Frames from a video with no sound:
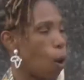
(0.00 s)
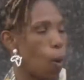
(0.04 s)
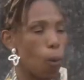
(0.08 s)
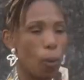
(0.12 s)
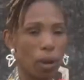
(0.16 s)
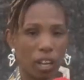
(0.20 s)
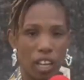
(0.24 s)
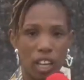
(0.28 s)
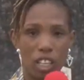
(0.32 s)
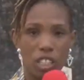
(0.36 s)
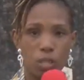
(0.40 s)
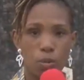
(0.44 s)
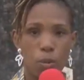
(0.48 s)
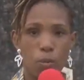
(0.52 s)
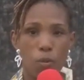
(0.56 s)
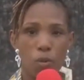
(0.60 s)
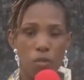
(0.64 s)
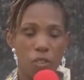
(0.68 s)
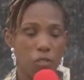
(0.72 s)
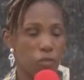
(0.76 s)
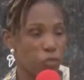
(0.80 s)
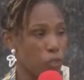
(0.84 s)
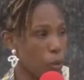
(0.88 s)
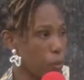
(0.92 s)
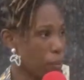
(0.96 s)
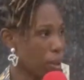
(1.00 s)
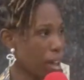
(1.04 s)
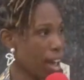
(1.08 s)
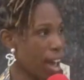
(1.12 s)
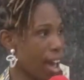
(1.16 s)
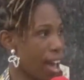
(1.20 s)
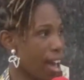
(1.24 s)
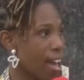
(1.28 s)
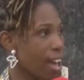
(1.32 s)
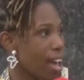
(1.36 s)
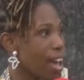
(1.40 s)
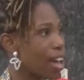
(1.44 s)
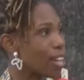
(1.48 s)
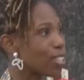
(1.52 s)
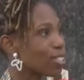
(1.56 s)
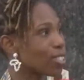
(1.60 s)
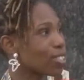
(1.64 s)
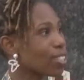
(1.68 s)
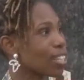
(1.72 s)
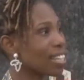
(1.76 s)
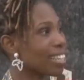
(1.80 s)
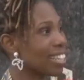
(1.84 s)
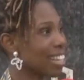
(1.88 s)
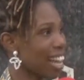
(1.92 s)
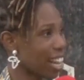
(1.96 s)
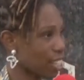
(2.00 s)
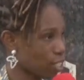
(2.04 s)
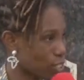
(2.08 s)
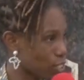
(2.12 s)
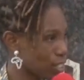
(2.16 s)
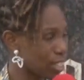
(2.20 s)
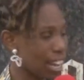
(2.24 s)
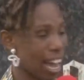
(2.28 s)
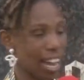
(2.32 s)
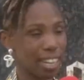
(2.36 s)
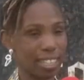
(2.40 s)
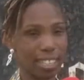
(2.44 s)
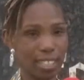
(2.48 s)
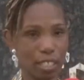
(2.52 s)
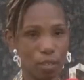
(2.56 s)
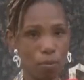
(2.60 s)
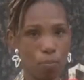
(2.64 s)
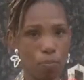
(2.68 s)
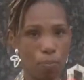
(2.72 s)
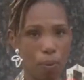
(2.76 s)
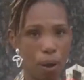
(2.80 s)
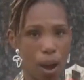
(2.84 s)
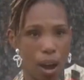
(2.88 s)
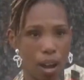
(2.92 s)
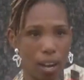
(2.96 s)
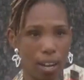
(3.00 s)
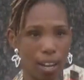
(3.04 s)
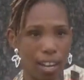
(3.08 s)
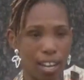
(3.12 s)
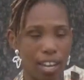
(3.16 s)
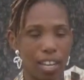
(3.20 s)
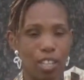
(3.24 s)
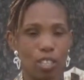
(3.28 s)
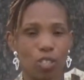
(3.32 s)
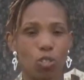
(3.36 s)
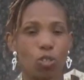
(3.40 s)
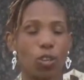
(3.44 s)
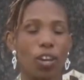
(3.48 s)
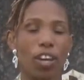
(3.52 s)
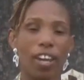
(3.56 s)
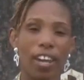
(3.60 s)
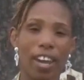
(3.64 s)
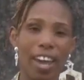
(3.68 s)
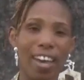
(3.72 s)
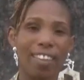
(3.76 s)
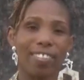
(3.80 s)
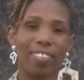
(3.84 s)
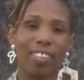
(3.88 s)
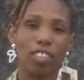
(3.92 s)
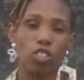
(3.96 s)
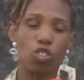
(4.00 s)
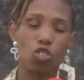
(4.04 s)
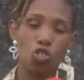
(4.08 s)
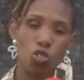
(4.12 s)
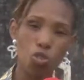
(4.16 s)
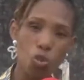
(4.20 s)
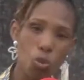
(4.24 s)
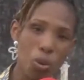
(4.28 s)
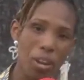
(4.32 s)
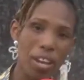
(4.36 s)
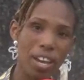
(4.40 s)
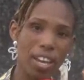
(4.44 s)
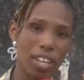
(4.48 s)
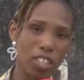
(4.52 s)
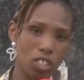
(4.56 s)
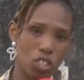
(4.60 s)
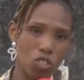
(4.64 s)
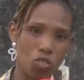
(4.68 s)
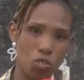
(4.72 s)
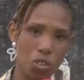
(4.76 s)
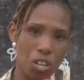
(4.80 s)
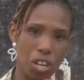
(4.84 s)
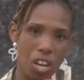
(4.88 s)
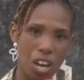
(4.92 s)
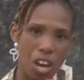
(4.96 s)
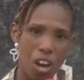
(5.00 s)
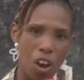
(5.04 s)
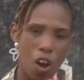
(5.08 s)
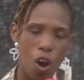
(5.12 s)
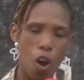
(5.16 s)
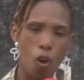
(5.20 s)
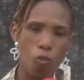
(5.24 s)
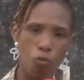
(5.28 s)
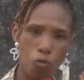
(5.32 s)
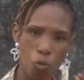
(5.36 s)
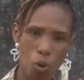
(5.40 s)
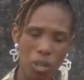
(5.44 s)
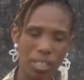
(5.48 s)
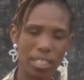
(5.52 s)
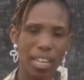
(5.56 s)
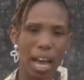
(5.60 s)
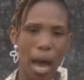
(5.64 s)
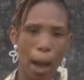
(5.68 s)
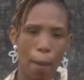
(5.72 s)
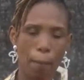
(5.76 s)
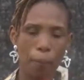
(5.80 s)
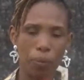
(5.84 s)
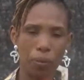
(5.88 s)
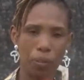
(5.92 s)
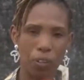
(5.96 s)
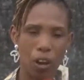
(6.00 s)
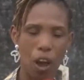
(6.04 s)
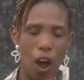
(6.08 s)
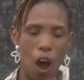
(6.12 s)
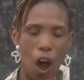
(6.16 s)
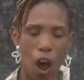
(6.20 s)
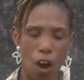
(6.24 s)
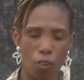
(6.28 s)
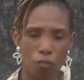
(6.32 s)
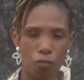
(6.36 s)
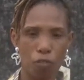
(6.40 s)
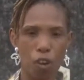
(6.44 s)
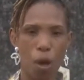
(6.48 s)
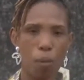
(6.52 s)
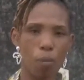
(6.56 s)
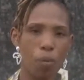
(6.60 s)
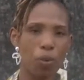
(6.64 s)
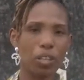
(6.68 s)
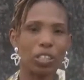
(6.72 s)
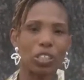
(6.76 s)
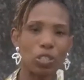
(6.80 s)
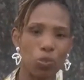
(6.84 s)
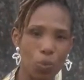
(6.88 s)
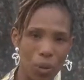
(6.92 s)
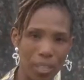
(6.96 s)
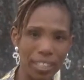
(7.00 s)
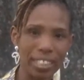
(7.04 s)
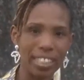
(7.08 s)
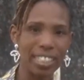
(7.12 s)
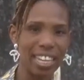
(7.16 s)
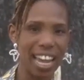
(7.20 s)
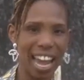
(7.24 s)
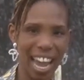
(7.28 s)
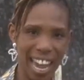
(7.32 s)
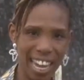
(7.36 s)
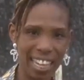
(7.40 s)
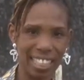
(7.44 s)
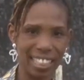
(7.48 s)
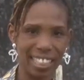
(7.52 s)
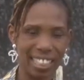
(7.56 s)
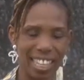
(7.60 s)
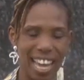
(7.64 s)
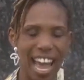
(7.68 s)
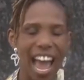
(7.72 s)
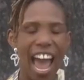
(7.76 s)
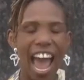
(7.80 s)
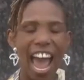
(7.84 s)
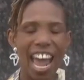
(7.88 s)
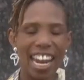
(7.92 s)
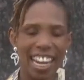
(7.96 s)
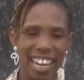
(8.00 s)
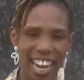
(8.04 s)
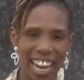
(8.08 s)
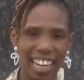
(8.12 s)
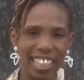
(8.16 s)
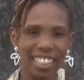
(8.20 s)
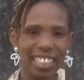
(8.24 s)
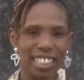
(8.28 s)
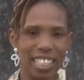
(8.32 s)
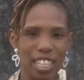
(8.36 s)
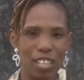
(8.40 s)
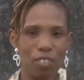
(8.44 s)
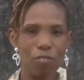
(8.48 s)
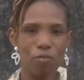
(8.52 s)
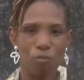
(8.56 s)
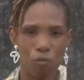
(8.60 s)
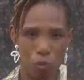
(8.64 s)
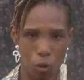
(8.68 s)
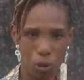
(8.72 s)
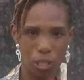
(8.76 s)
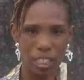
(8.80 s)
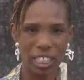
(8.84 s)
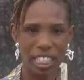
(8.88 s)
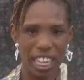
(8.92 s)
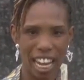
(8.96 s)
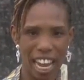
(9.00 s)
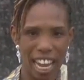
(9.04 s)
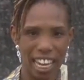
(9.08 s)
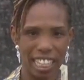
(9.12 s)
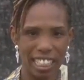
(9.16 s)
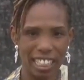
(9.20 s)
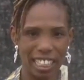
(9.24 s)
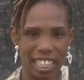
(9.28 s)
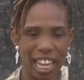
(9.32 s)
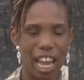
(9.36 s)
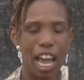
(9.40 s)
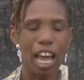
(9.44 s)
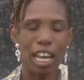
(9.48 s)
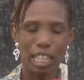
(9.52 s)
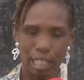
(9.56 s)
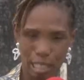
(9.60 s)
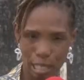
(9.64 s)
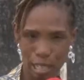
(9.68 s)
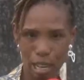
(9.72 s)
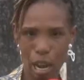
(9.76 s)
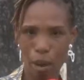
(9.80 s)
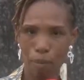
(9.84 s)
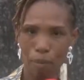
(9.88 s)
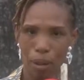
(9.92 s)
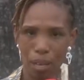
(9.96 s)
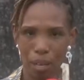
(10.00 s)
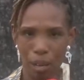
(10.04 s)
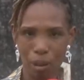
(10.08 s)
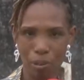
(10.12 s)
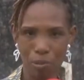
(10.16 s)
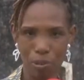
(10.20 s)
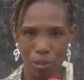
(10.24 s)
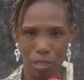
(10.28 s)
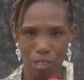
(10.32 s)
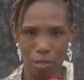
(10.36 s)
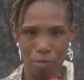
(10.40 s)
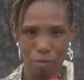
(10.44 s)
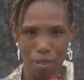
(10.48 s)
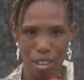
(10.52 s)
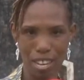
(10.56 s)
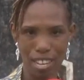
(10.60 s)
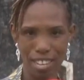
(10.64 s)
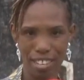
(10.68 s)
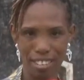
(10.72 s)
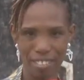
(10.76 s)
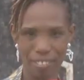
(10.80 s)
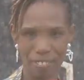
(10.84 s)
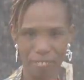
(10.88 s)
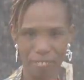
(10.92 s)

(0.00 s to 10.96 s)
We're going to be moving from here to the Nationalism Park to hear the true history of what happened on February 28, 1948. So come along with me.